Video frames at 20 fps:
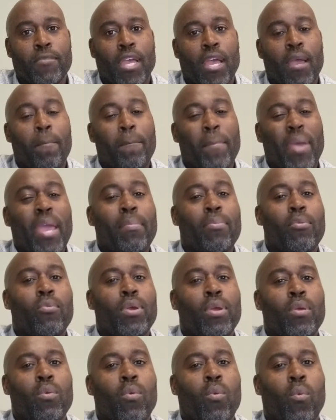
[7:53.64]
Maybe
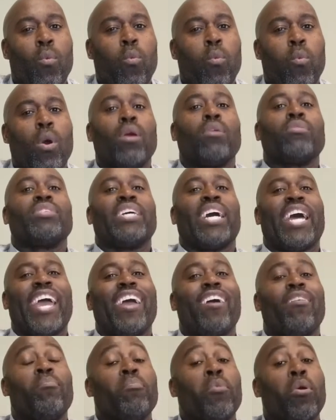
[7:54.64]
we want to
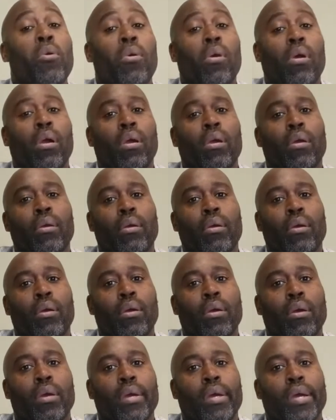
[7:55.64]
have more,
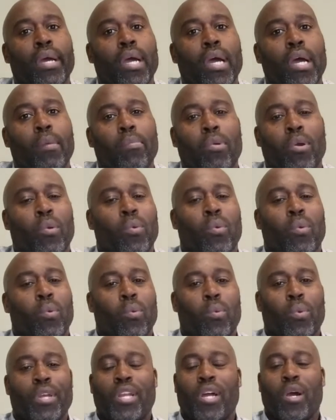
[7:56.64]
but
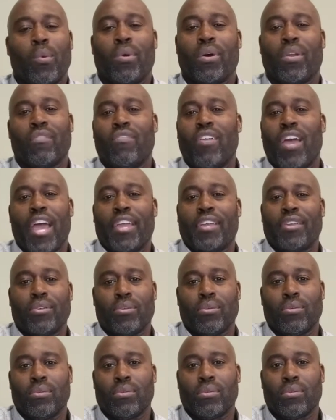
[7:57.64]
we don't want to
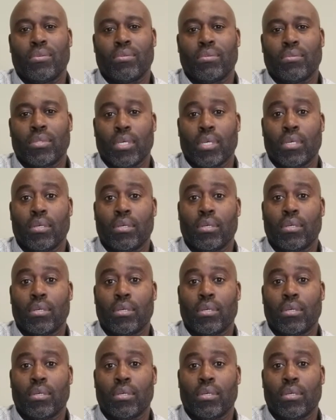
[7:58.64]
value the